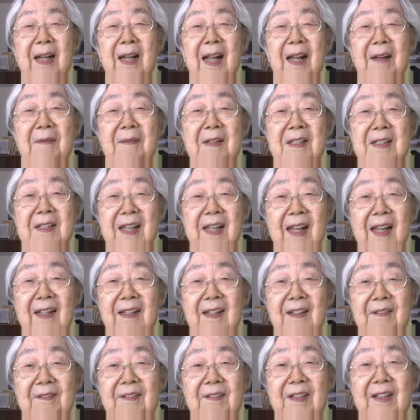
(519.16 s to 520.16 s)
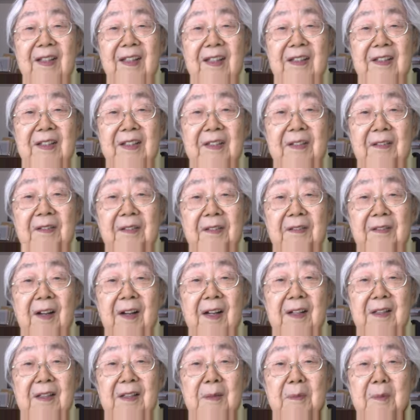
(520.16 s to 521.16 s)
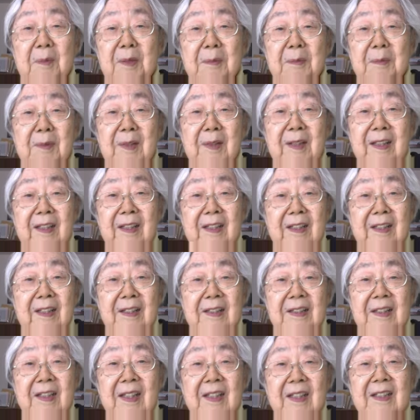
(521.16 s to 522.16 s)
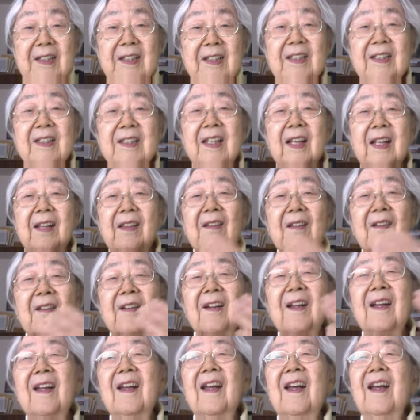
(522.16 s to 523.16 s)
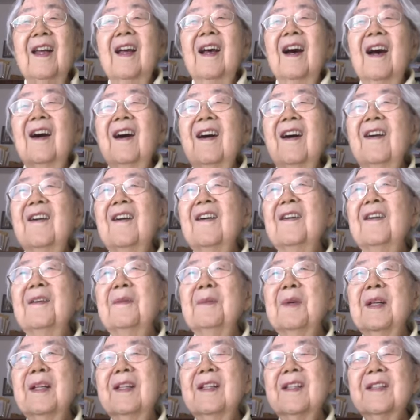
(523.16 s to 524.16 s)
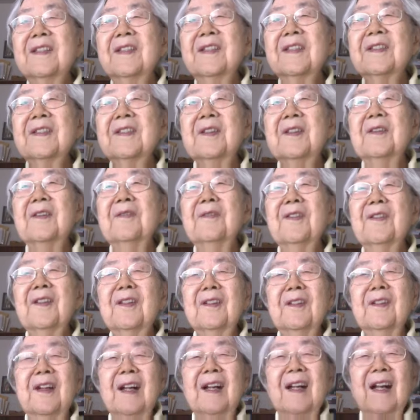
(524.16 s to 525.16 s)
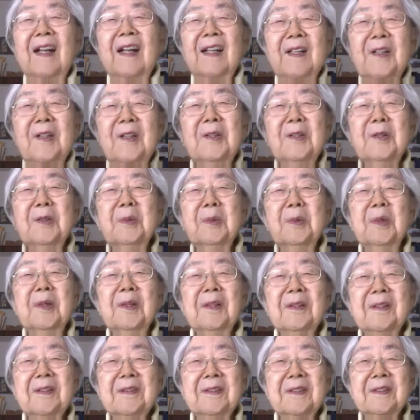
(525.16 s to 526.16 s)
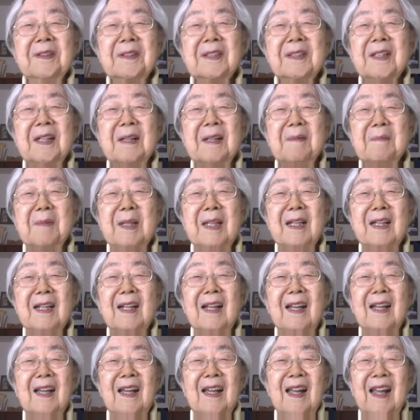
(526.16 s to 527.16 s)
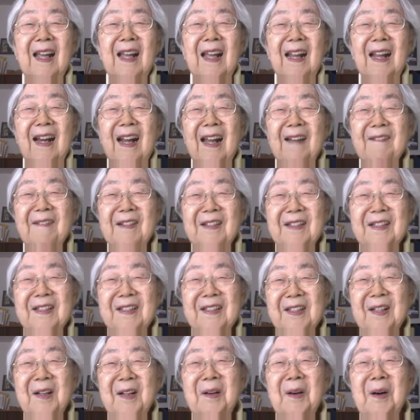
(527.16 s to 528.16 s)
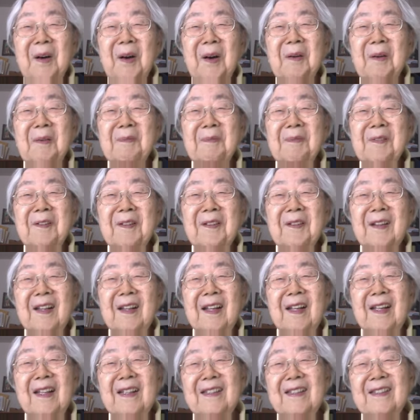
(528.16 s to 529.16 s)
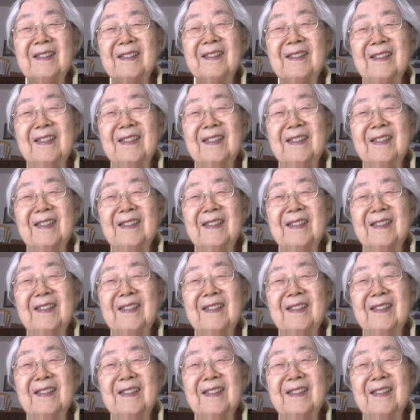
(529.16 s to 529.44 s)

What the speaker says: I was active in the civil rights movement in the 60s, I thought, when this is over, a new world is coming. And I was so hopeful and,